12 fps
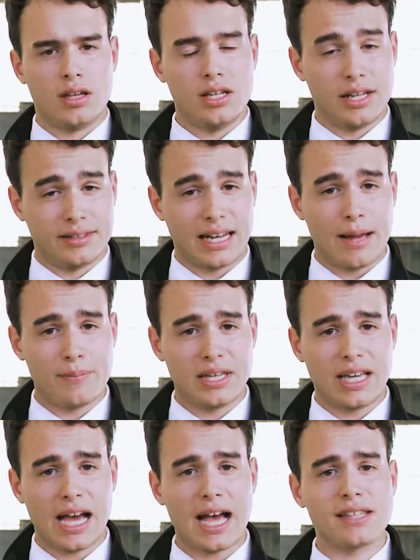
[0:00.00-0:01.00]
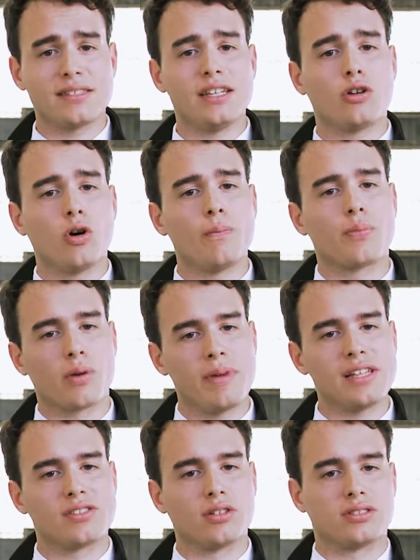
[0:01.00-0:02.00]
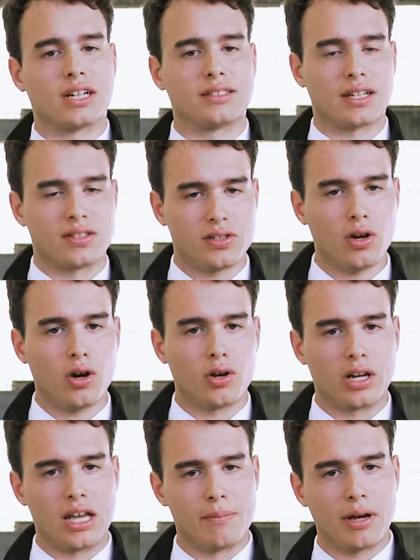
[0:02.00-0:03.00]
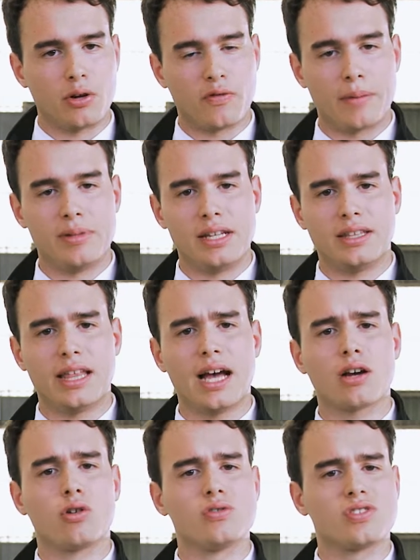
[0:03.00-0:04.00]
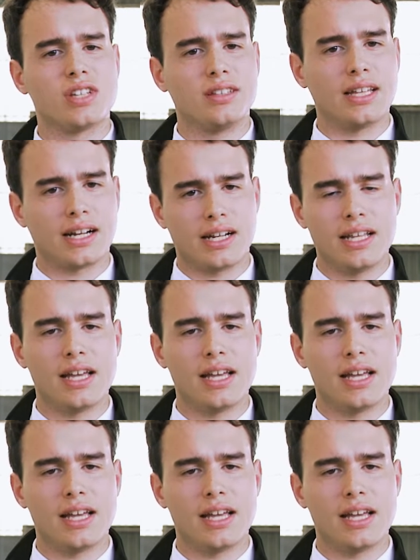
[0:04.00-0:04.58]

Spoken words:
In both cases, the compromise between traction and manoeuvrability